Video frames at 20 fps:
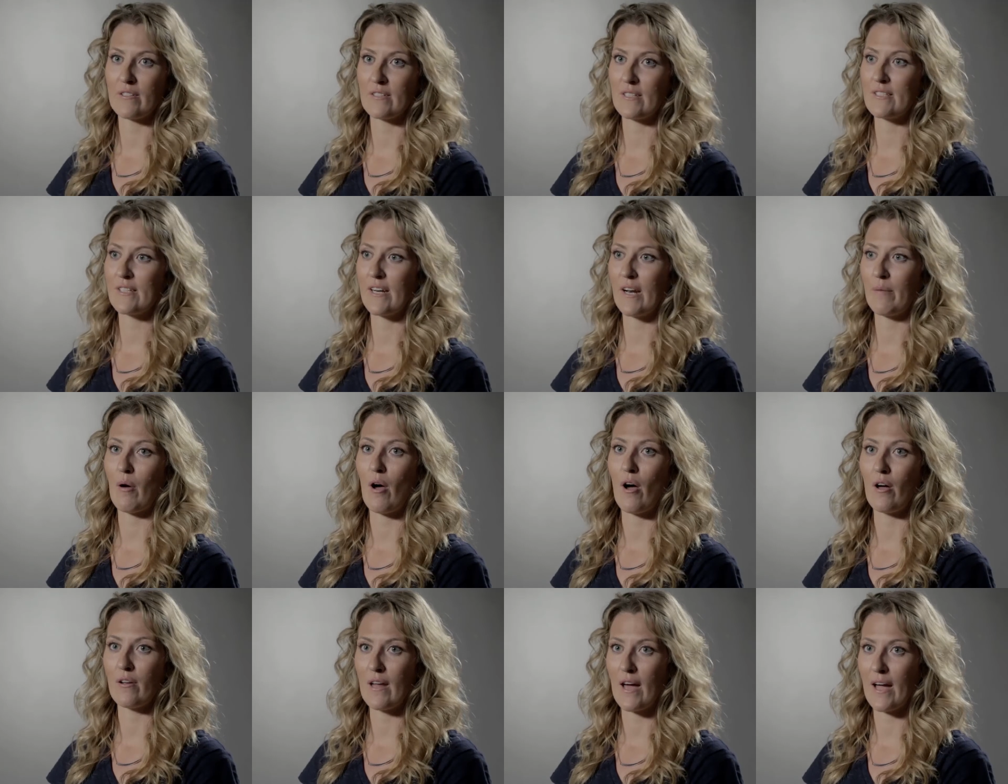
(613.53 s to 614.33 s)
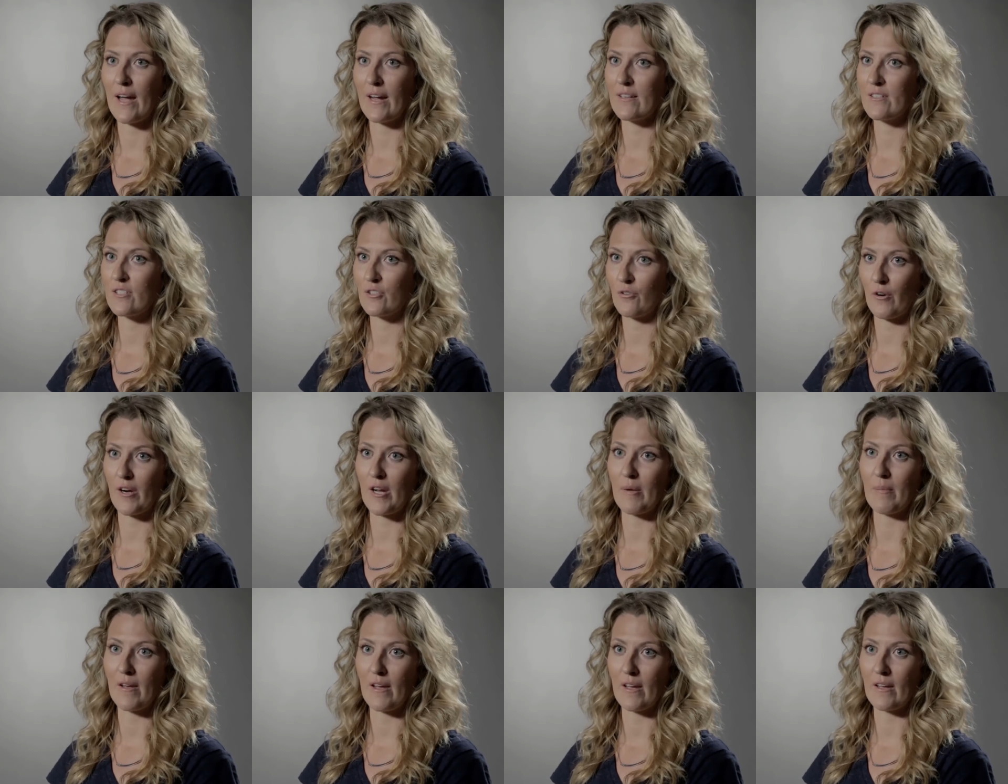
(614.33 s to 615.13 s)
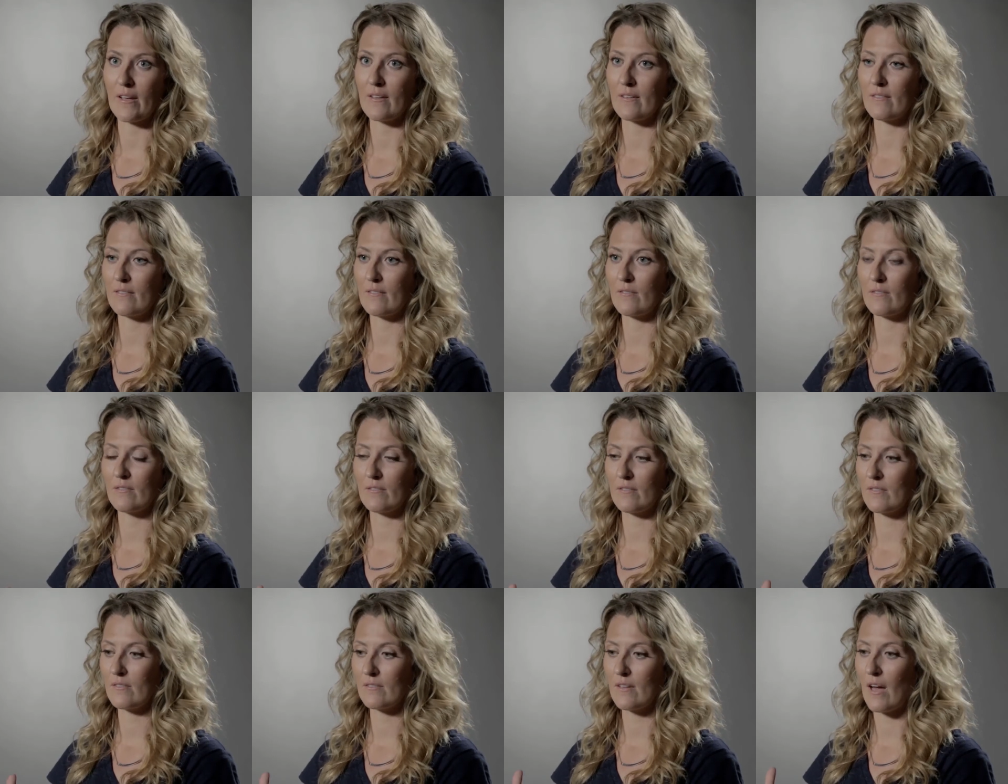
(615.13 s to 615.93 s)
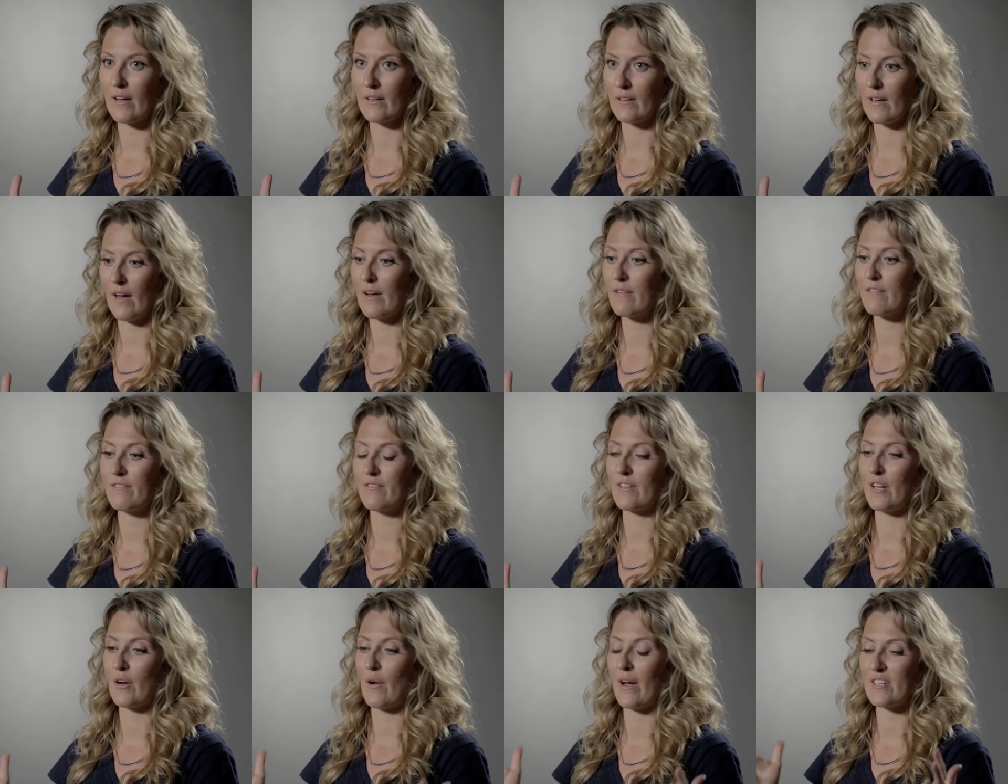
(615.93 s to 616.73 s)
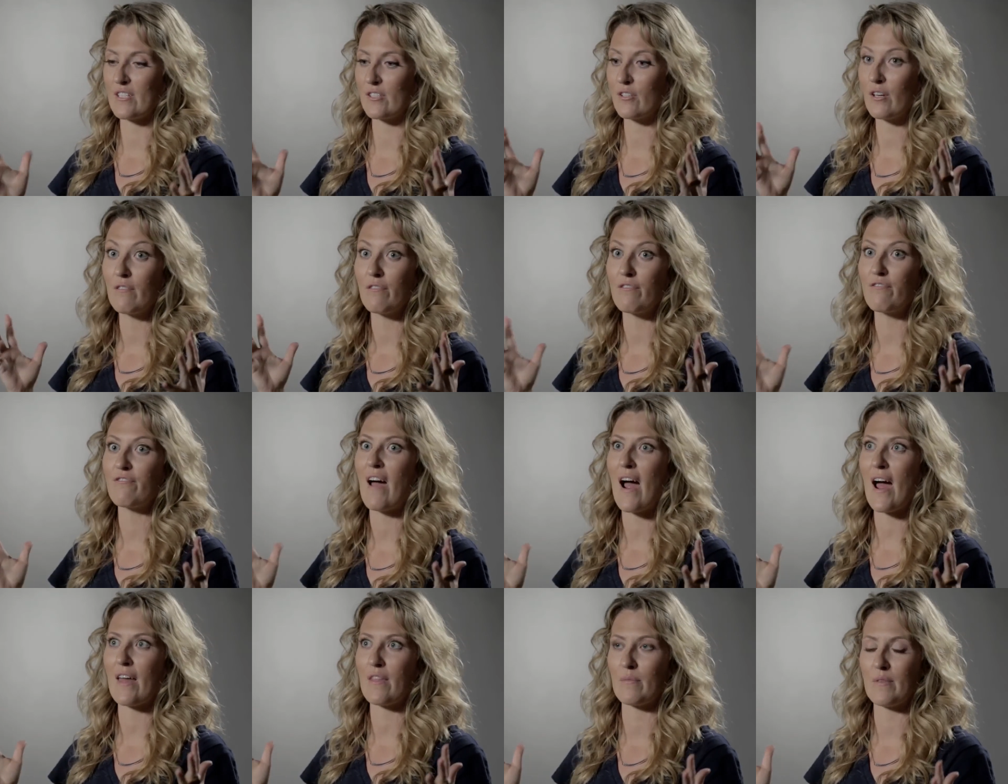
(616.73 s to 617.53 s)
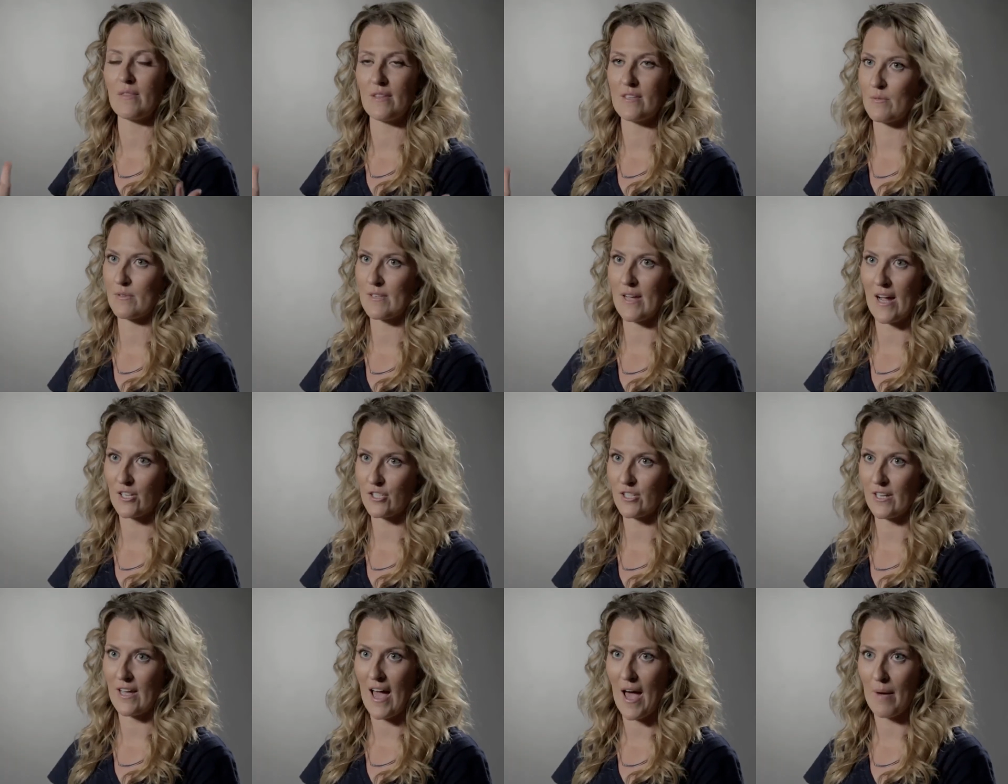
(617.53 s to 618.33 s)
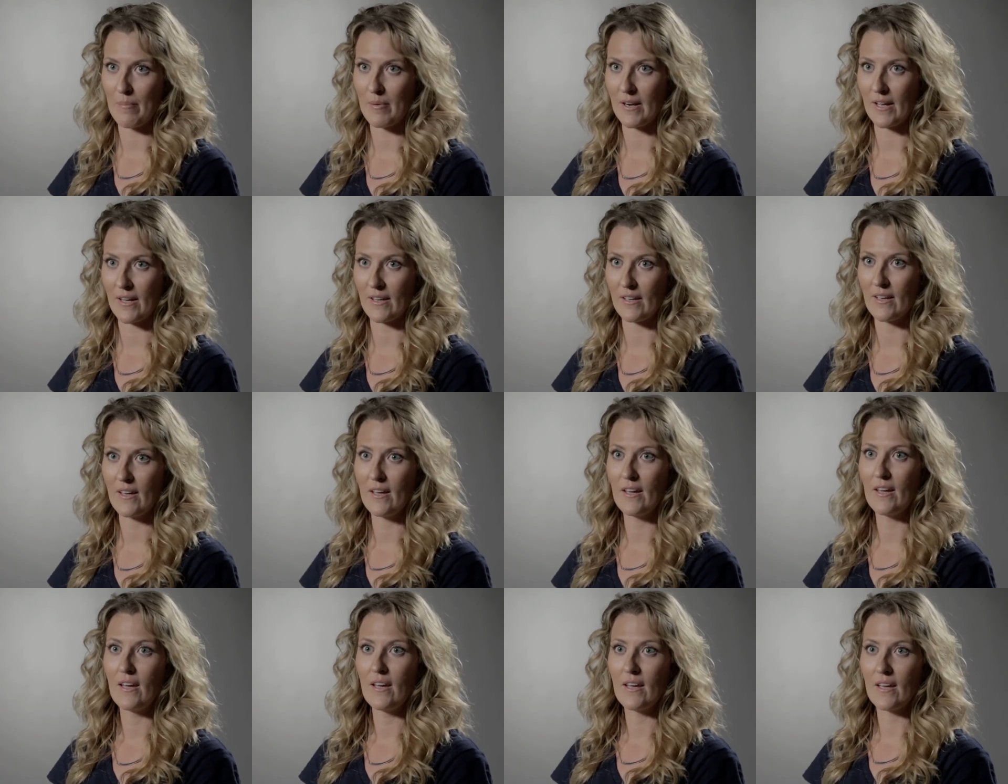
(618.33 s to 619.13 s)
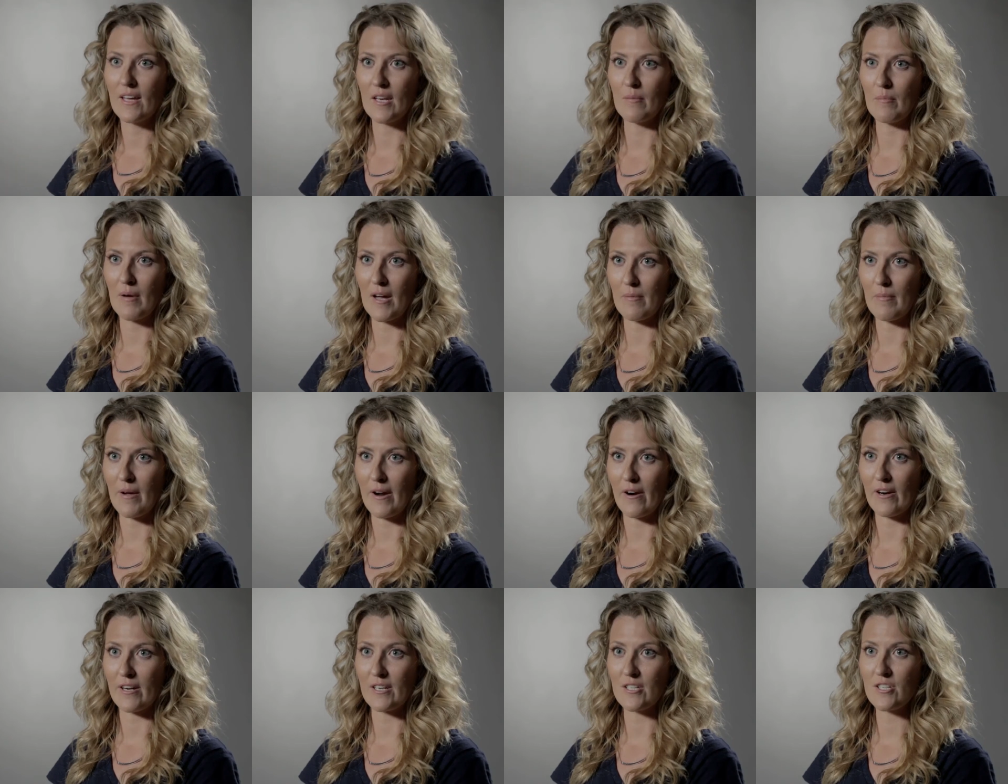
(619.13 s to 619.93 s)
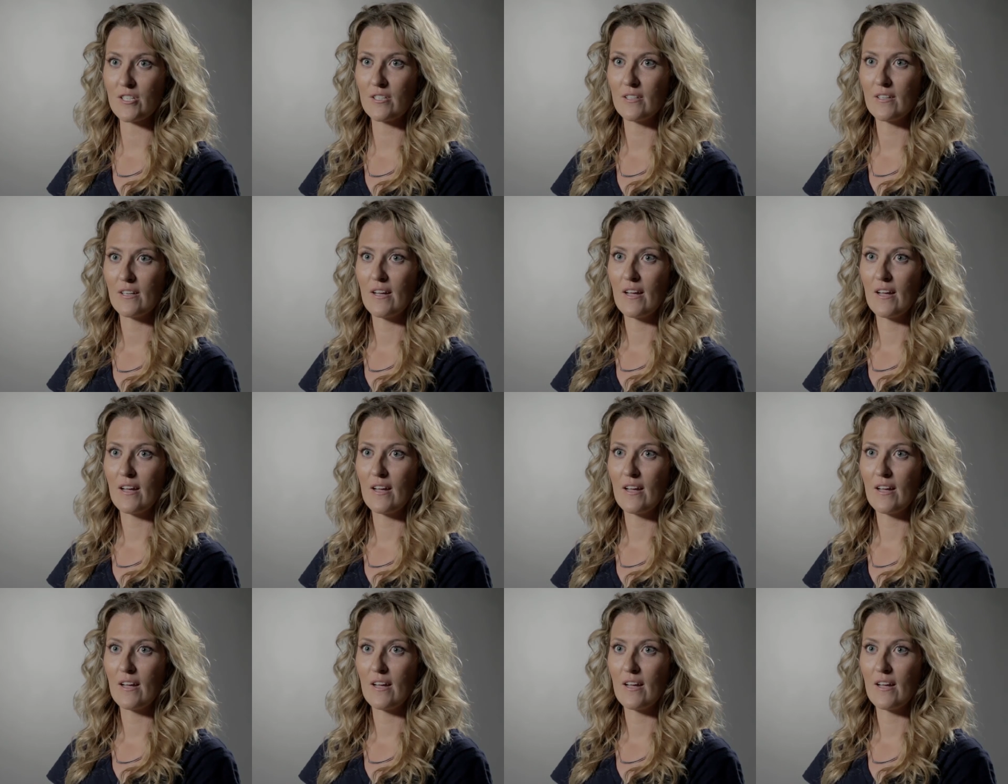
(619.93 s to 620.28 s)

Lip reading: I'd stayed up all night screaming. I just couldn't fathom that this was actually happening in my marriage.